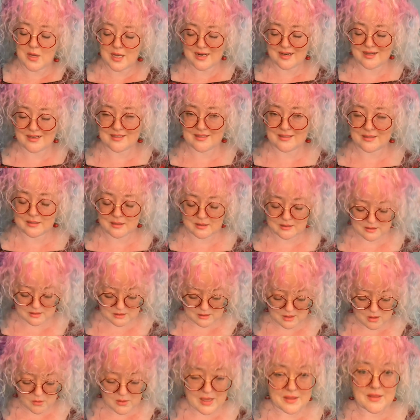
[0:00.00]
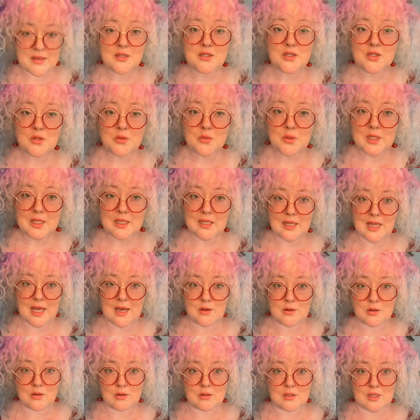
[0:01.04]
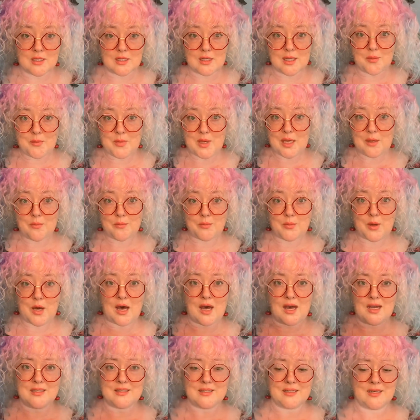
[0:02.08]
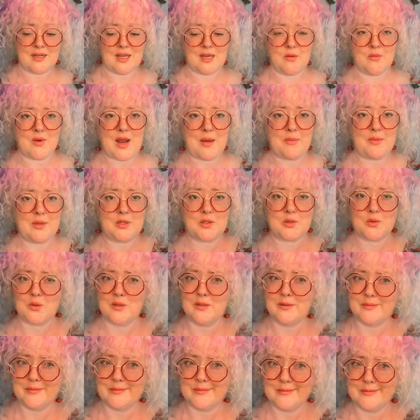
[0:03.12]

an, ex okay, this is really loud. Hold on, let me pause and unwrap this one.